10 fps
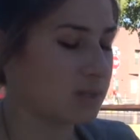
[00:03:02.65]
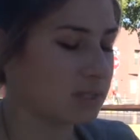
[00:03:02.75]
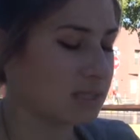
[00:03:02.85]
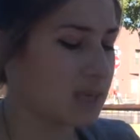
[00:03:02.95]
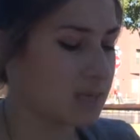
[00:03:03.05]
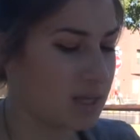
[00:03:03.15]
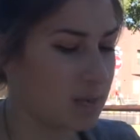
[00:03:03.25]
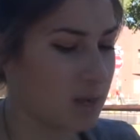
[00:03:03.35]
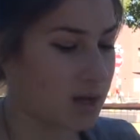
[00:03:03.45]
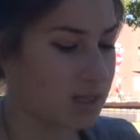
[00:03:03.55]
sit down and make
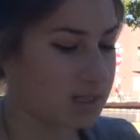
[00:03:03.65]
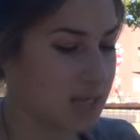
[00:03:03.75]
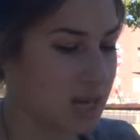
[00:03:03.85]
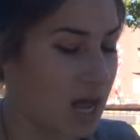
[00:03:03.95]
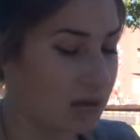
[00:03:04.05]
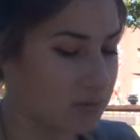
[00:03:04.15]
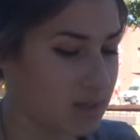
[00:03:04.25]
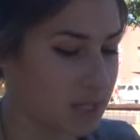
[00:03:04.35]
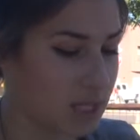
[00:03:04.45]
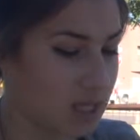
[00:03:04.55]
the products that I
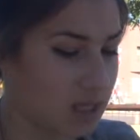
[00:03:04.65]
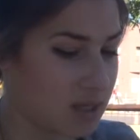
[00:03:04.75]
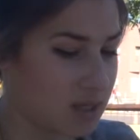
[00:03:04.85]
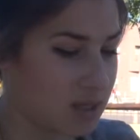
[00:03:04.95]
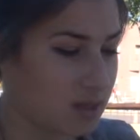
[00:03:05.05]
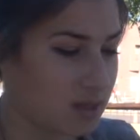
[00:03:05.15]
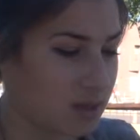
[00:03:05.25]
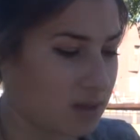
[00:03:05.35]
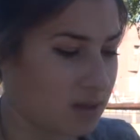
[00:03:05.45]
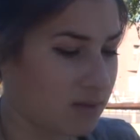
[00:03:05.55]
really
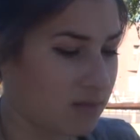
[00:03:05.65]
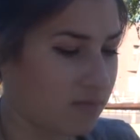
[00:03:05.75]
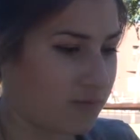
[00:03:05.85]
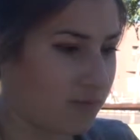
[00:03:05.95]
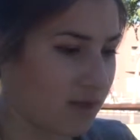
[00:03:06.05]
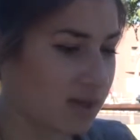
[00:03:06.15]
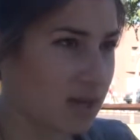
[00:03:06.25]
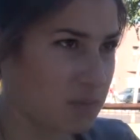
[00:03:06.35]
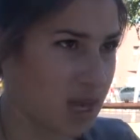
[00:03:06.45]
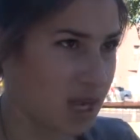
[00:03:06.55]
feel
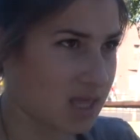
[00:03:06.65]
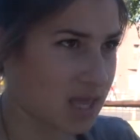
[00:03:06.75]
like making